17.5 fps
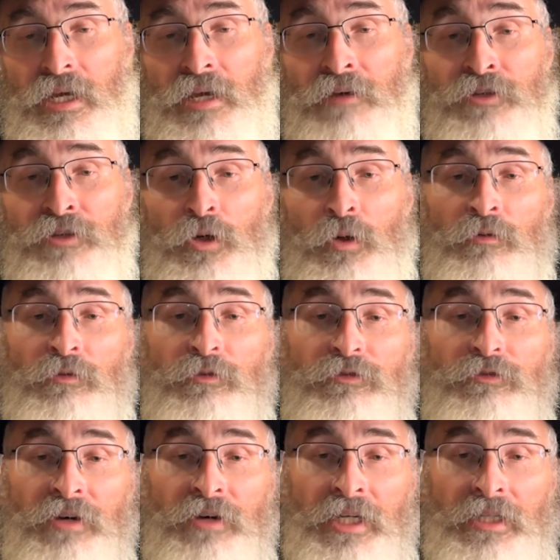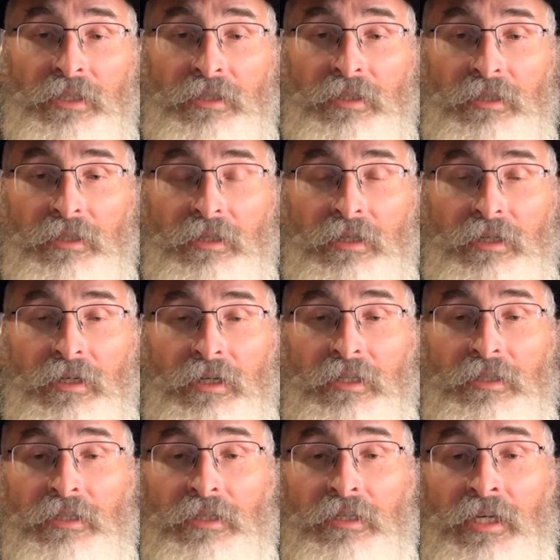If you don't fight
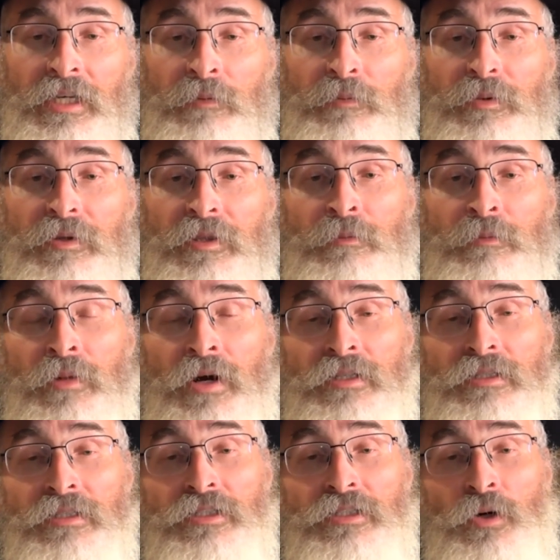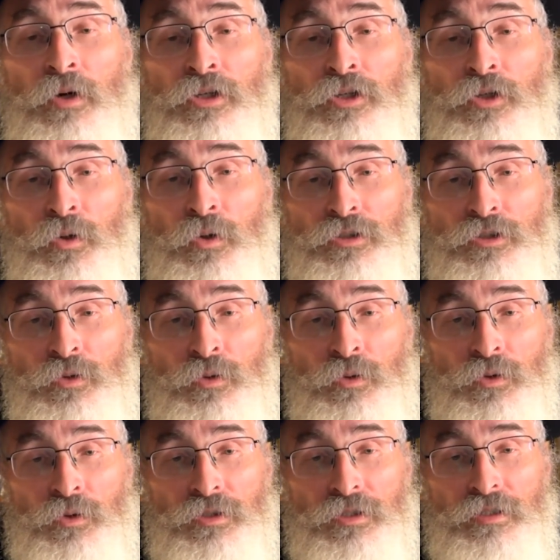to keep the Marxists out of your
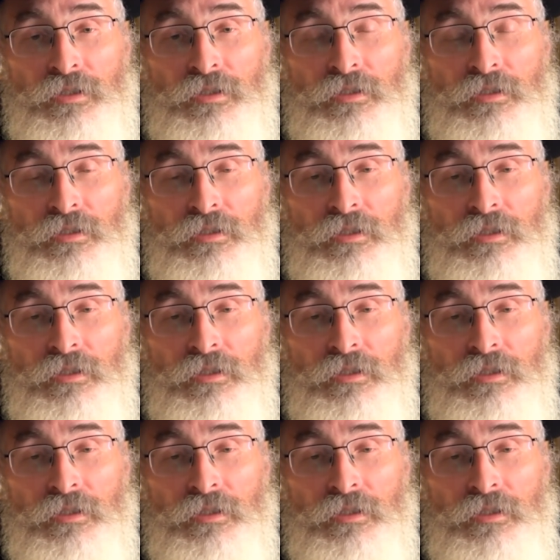schools,